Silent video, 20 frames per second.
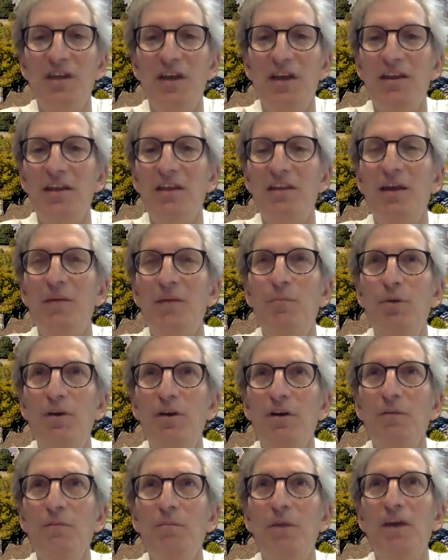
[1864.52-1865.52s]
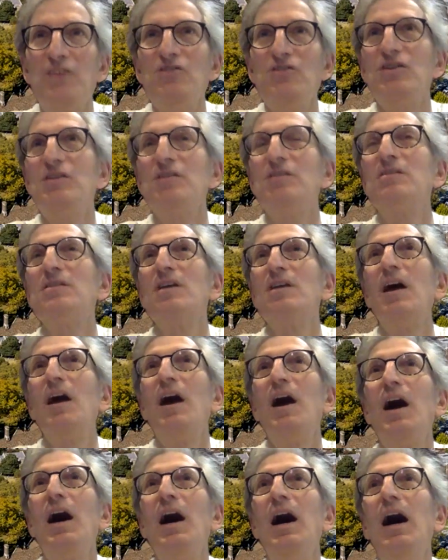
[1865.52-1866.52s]
that they put on patients.
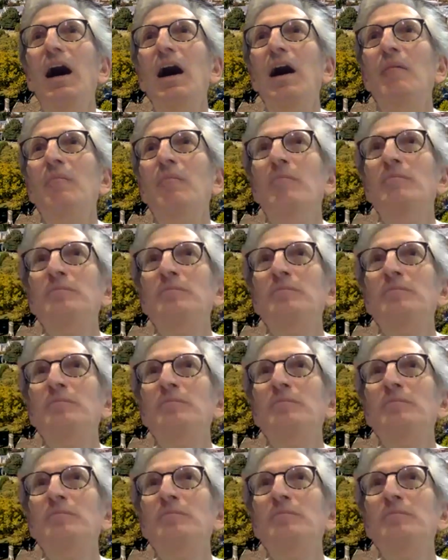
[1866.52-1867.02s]
But